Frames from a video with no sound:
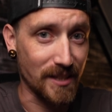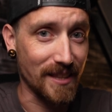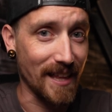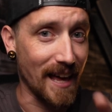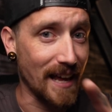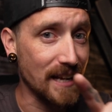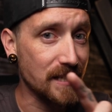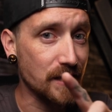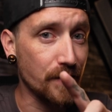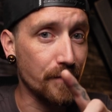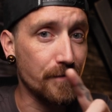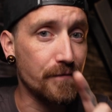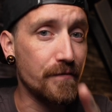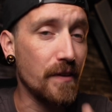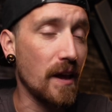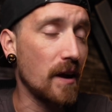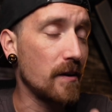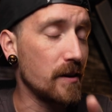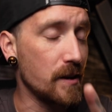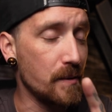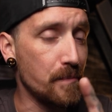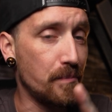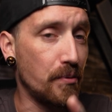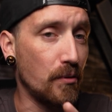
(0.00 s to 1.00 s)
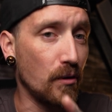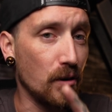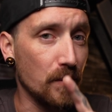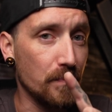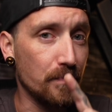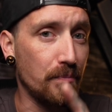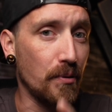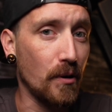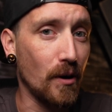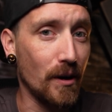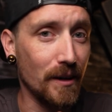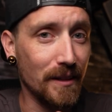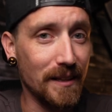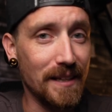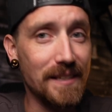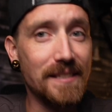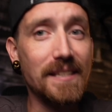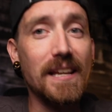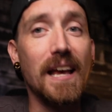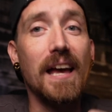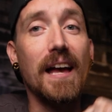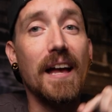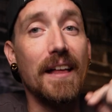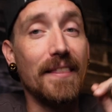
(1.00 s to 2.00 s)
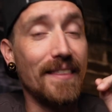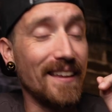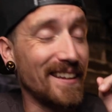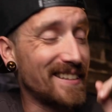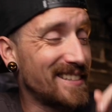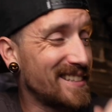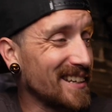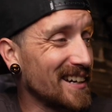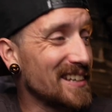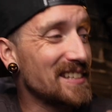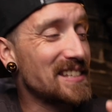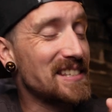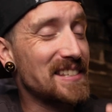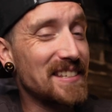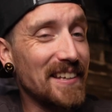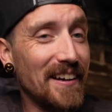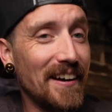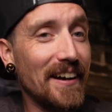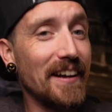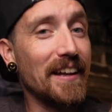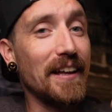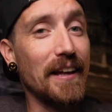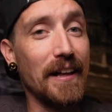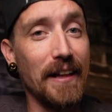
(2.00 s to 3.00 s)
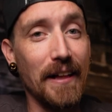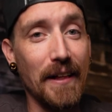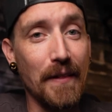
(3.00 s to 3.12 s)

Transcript: That is a very important part of this. That does suck.